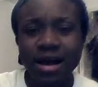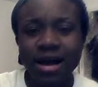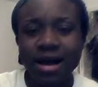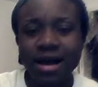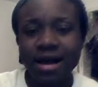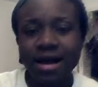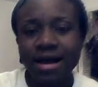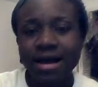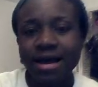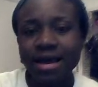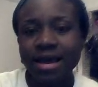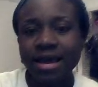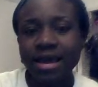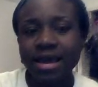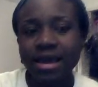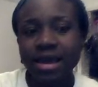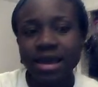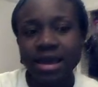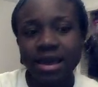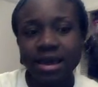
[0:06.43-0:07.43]

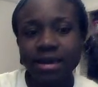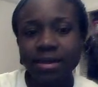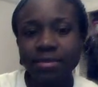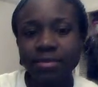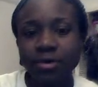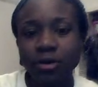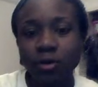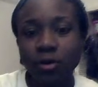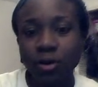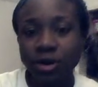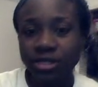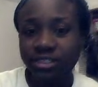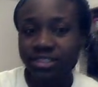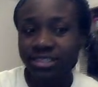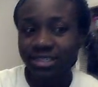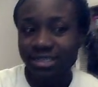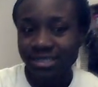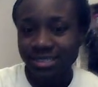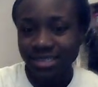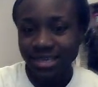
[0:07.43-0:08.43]
I am going
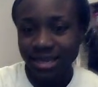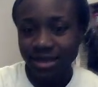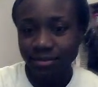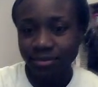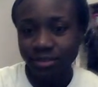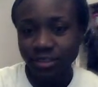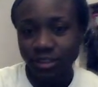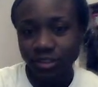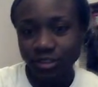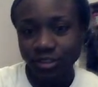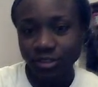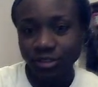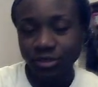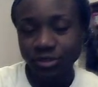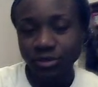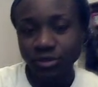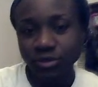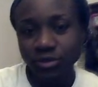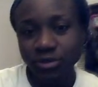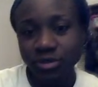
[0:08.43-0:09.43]
to attempt to
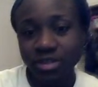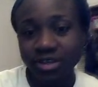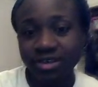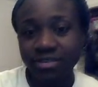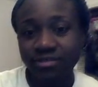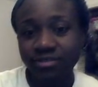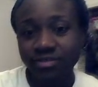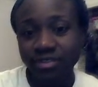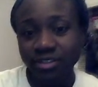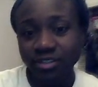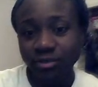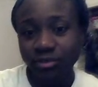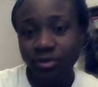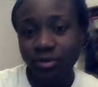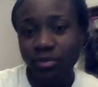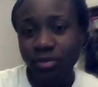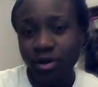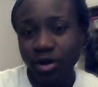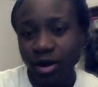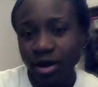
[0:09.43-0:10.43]
do the
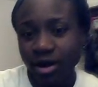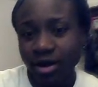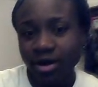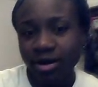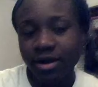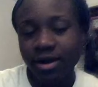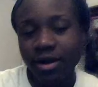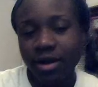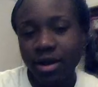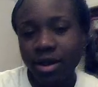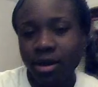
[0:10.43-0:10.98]
invisible part,